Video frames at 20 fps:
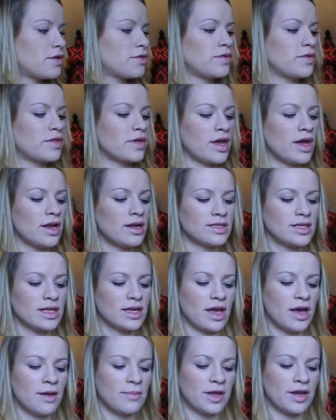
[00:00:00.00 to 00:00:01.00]
So the colours
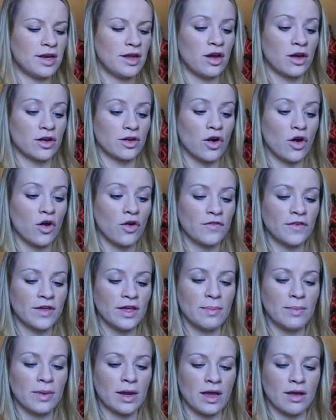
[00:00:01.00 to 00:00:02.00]
they come in are
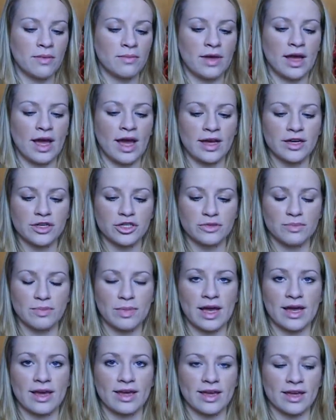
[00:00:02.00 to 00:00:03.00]
coffee, plum,
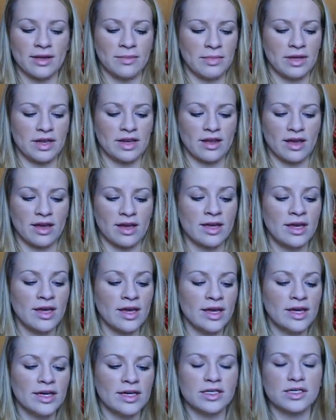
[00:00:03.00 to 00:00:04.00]
ash, black and midnight.
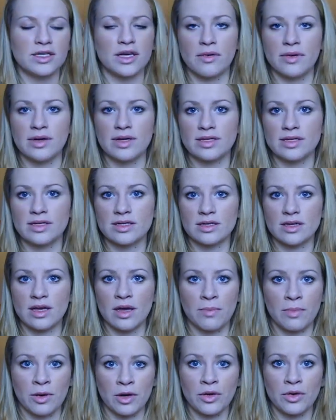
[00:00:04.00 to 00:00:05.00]
So it's
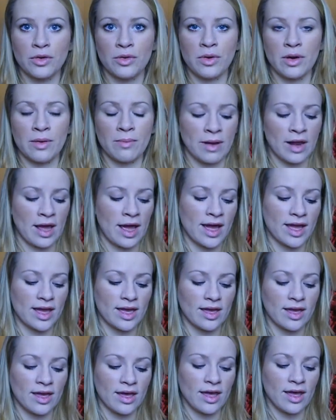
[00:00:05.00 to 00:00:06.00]
a blue, a
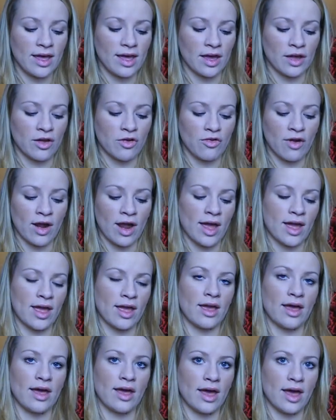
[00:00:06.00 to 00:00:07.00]
black, a
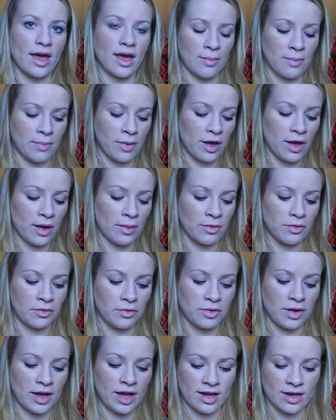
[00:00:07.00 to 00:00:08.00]
grey, a
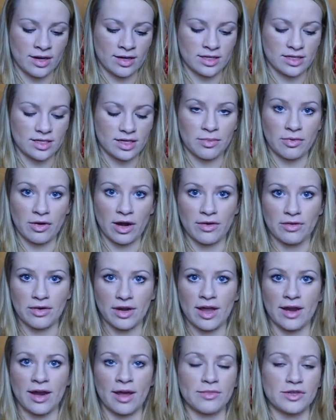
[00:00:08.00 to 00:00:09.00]
purple and a
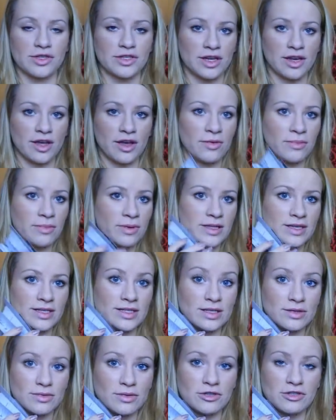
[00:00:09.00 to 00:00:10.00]
brown. And I'm just going to open
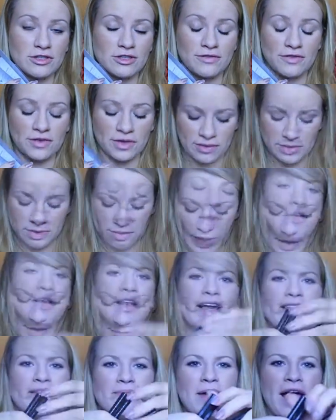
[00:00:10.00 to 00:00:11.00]
these and swatch these for you as well.
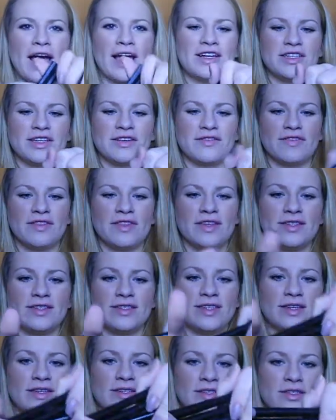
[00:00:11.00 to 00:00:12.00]
I really like the packaging for
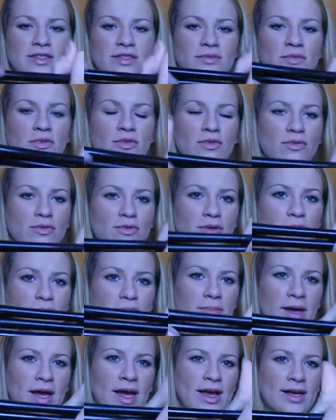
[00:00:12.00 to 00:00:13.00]
these. They're just small,
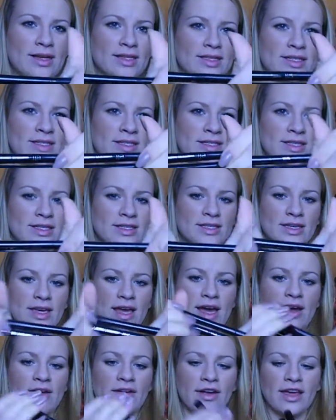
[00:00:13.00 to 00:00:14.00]
compact, easy
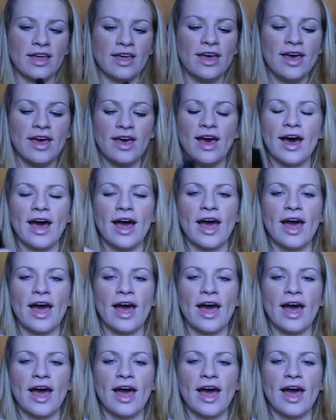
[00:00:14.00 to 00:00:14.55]
to carry.